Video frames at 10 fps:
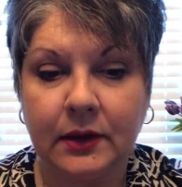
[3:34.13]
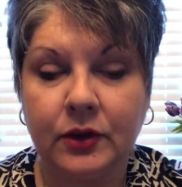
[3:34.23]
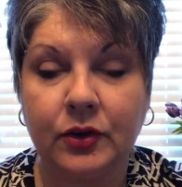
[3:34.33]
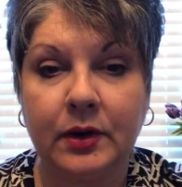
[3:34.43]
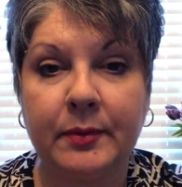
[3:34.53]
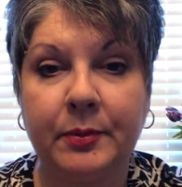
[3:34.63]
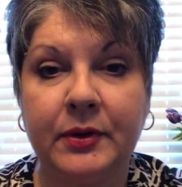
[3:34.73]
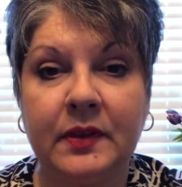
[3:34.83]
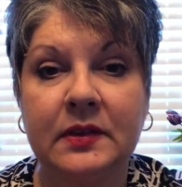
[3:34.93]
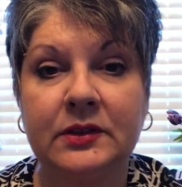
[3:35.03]
You're going to be
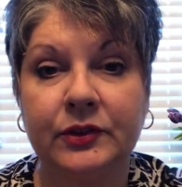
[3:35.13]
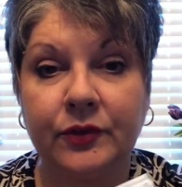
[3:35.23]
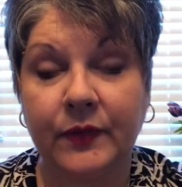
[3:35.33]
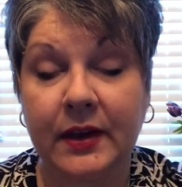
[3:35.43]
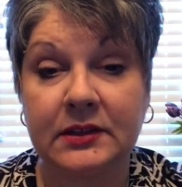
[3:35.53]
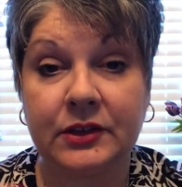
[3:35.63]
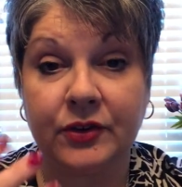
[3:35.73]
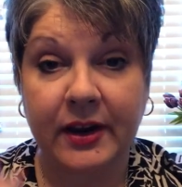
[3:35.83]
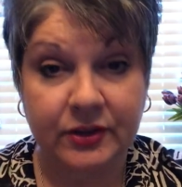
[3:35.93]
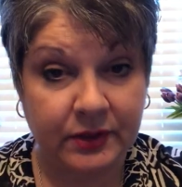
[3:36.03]
putting this on your face, and
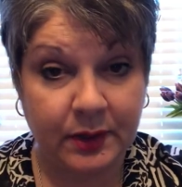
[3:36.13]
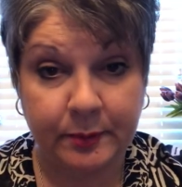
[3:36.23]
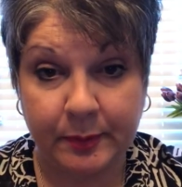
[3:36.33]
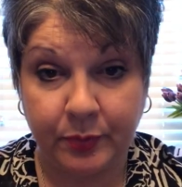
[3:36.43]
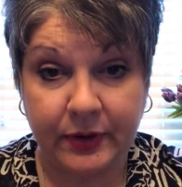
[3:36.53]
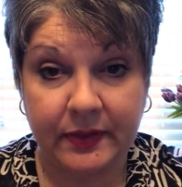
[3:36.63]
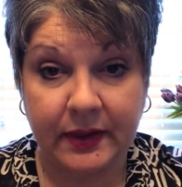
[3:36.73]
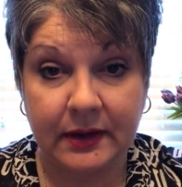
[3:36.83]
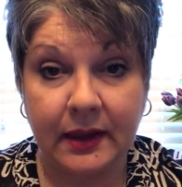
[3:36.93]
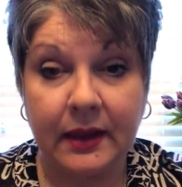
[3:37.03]
you're actually going to be
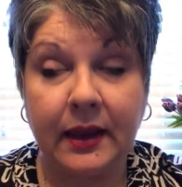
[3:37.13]
breathing.